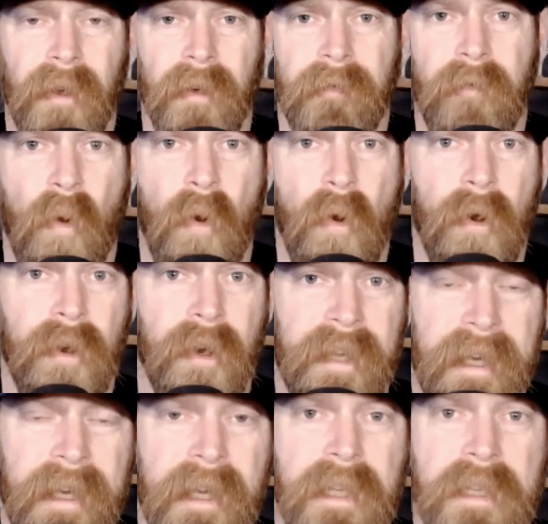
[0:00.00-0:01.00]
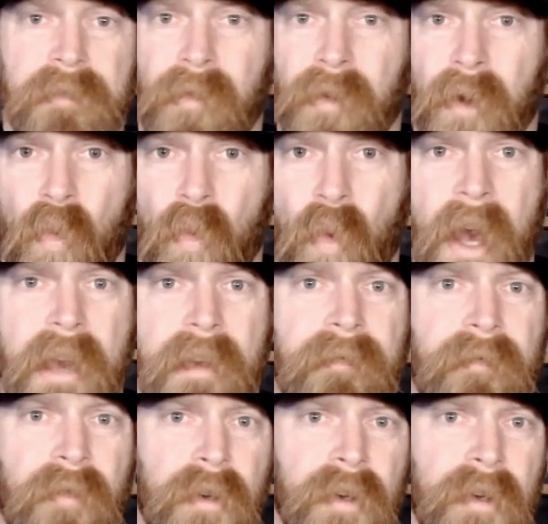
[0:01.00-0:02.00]
for your kids, for your
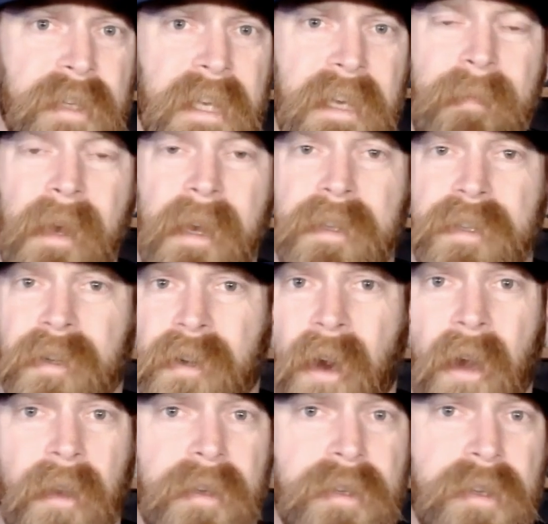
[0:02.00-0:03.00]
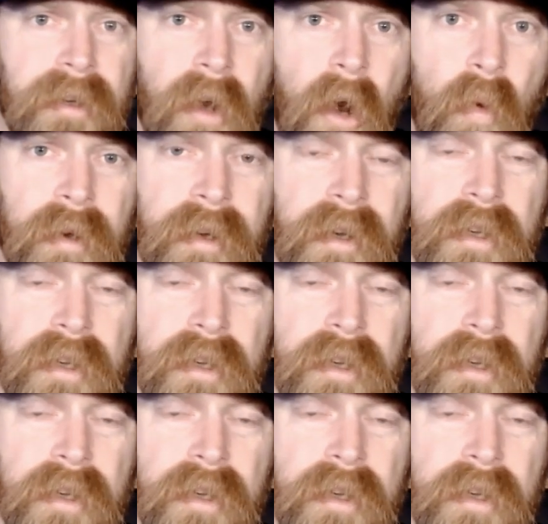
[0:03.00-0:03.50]
wife, for your teammates, your colleagues, your coworkers,